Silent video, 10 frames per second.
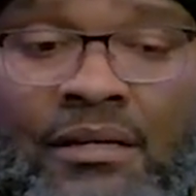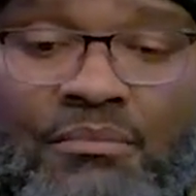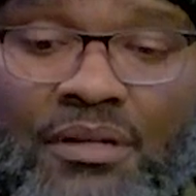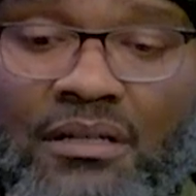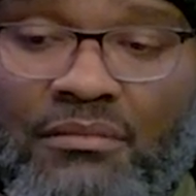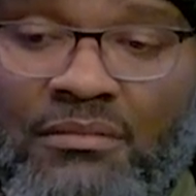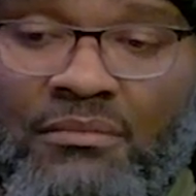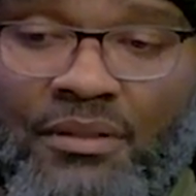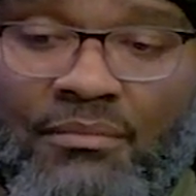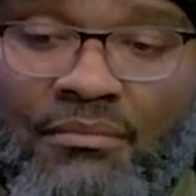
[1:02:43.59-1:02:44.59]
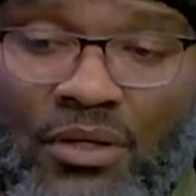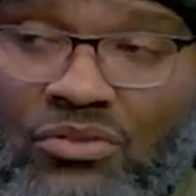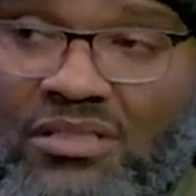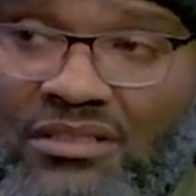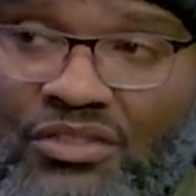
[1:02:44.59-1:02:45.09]
But but
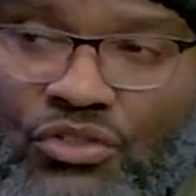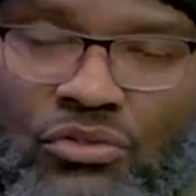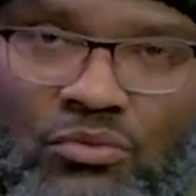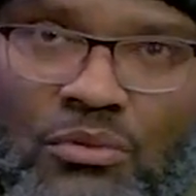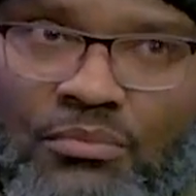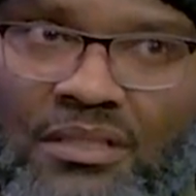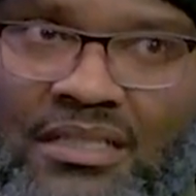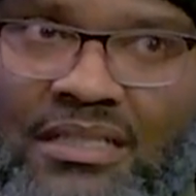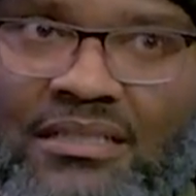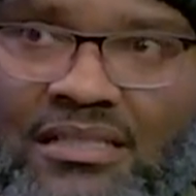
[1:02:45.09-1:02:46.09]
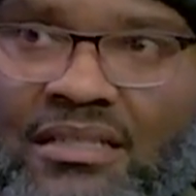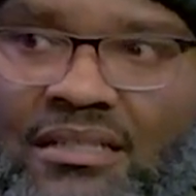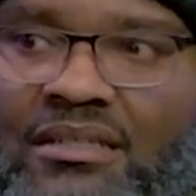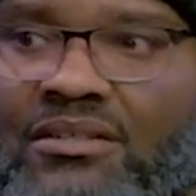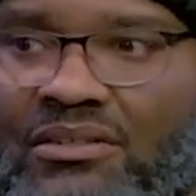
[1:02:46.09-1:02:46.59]
mostly you will begin to
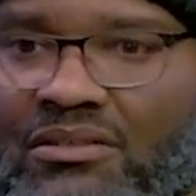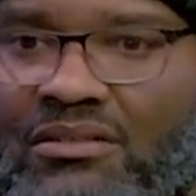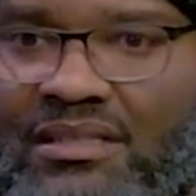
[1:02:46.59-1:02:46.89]
hear